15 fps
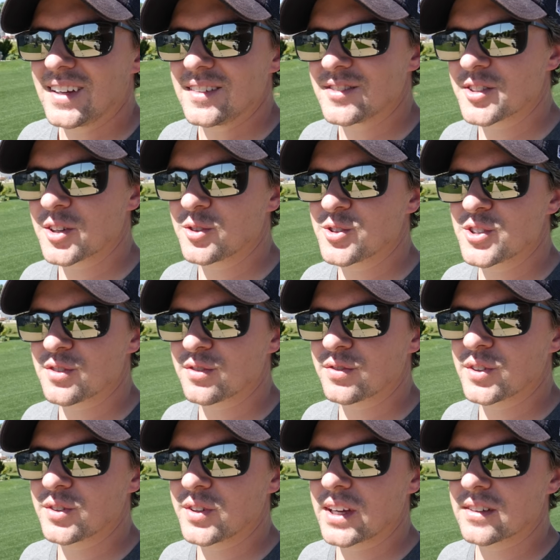So just a
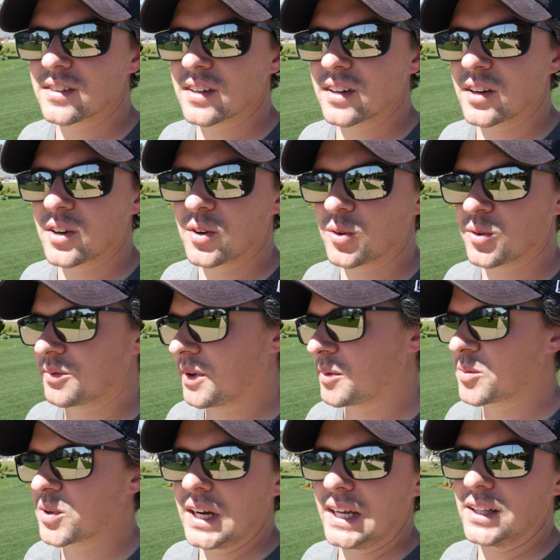few days ago,
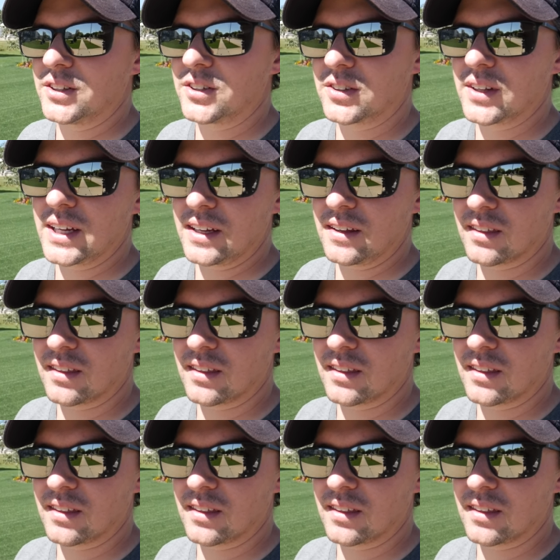remember it looked like